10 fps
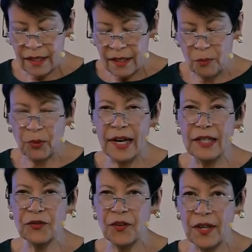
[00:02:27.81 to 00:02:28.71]
He
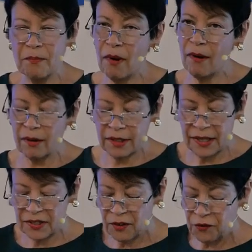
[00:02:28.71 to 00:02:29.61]
prays for them, Paul
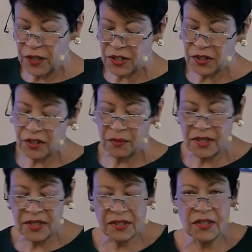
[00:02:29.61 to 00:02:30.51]
does in Ephesians
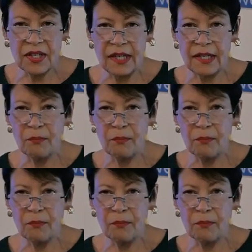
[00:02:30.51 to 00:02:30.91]
3:16.